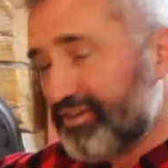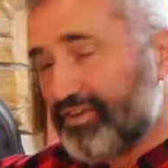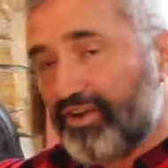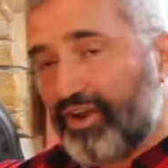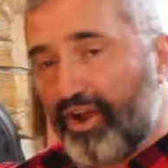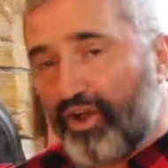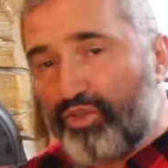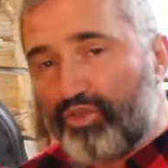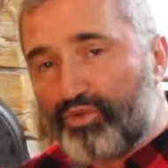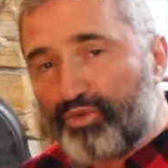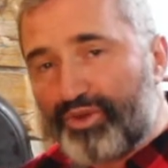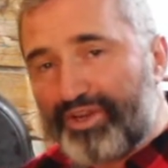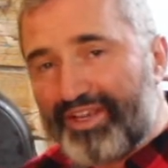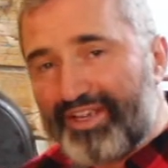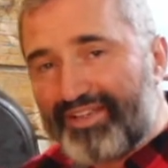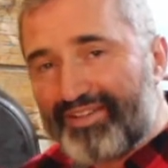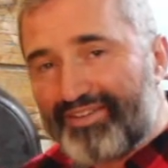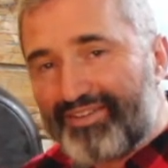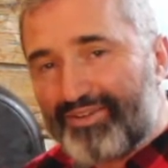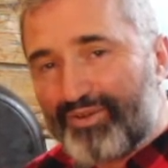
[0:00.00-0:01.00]
On
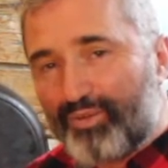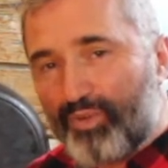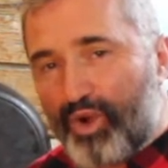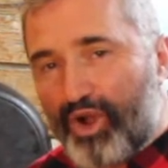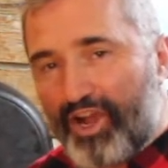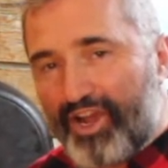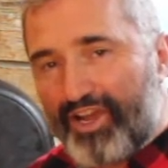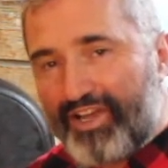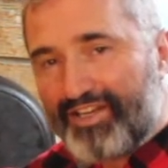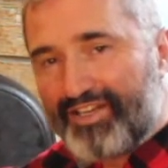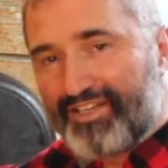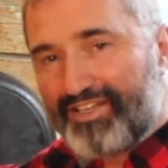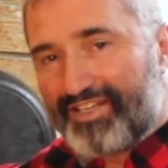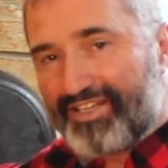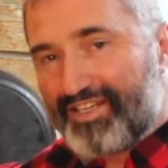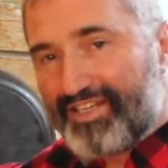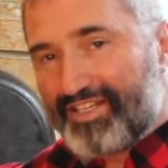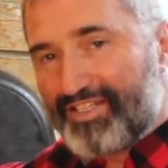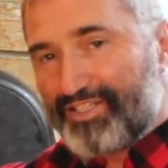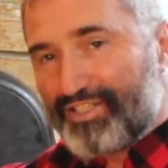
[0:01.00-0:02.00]
3. 1,
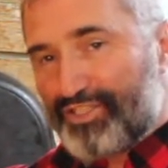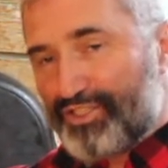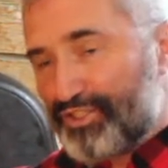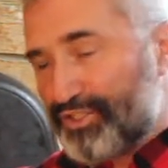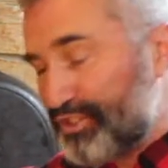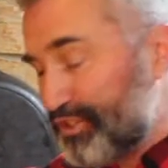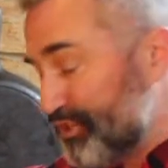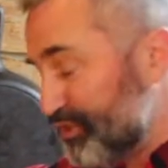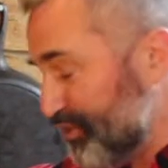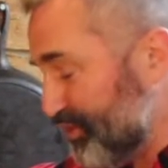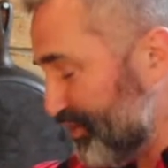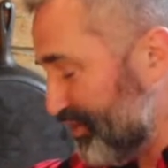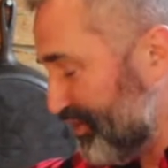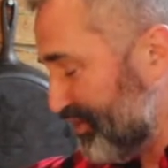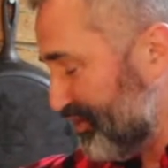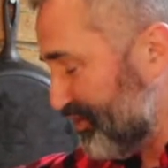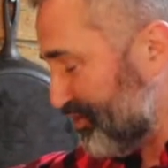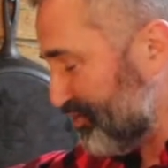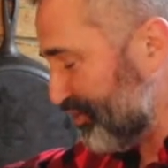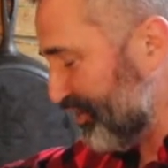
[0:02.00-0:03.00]
2,
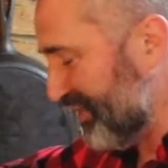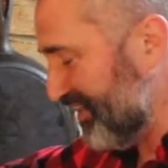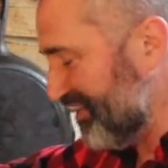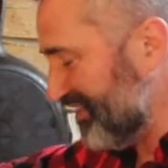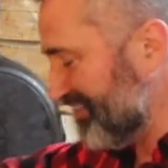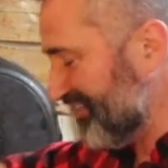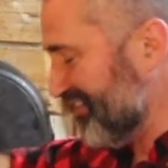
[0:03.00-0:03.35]
3.